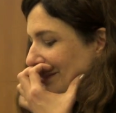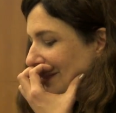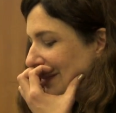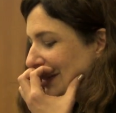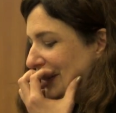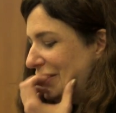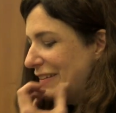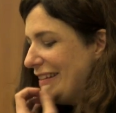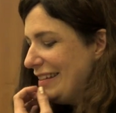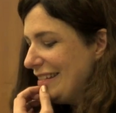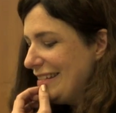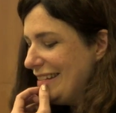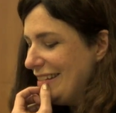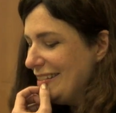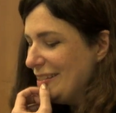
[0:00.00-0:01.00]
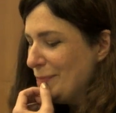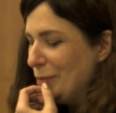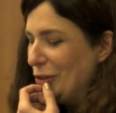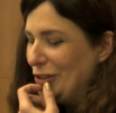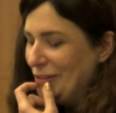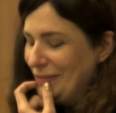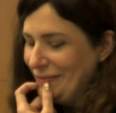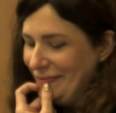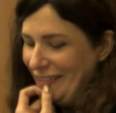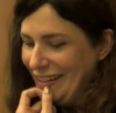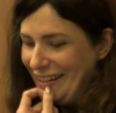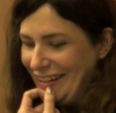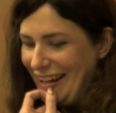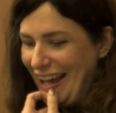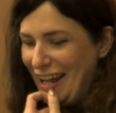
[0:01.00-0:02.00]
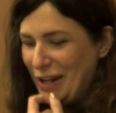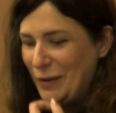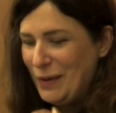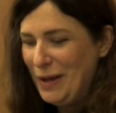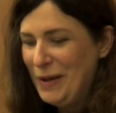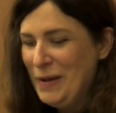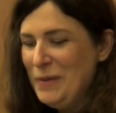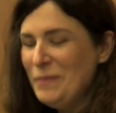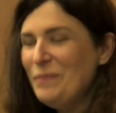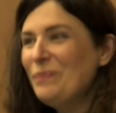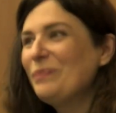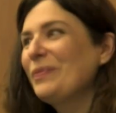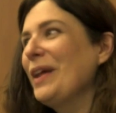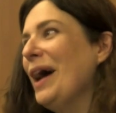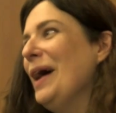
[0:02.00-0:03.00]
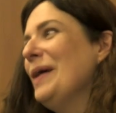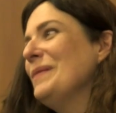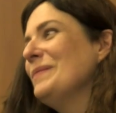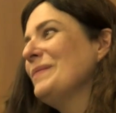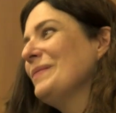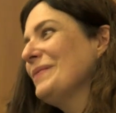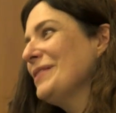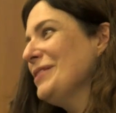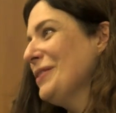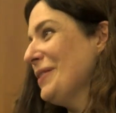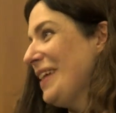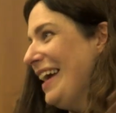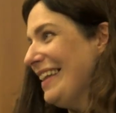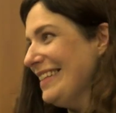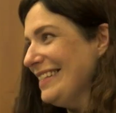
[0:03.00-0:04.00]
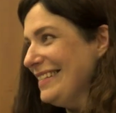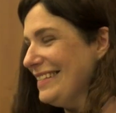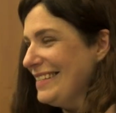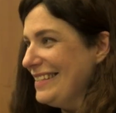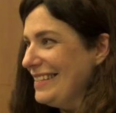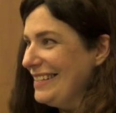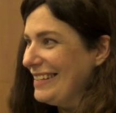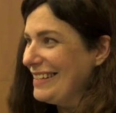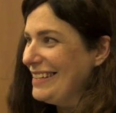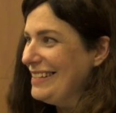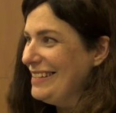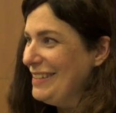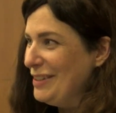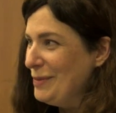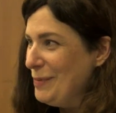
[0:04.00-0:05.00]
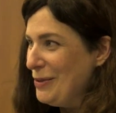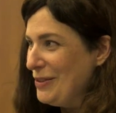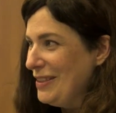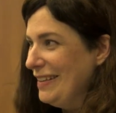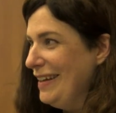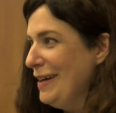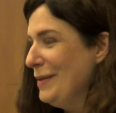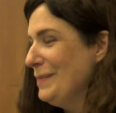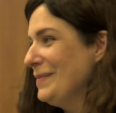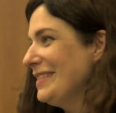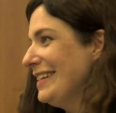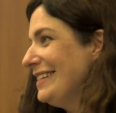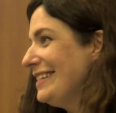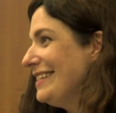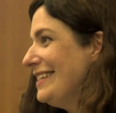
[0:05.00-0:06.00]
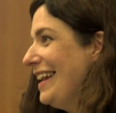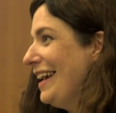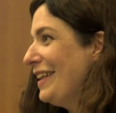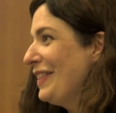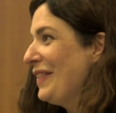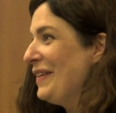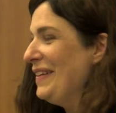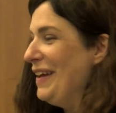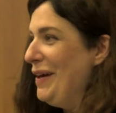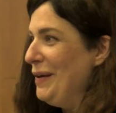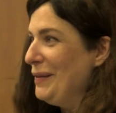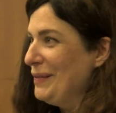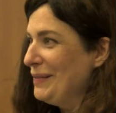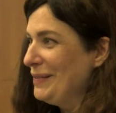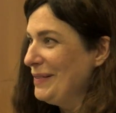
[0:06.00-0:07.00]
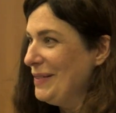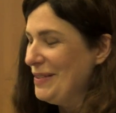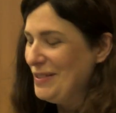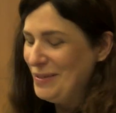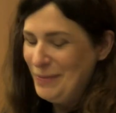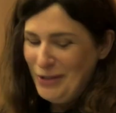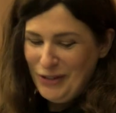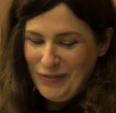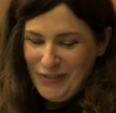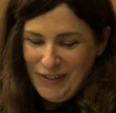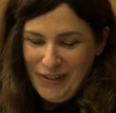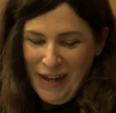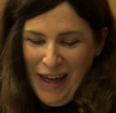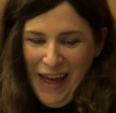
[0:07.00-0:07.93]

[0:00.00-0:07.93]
Clearly it's dismal and inadequate. So yeah, this is both lambs and death now in the Smurfs.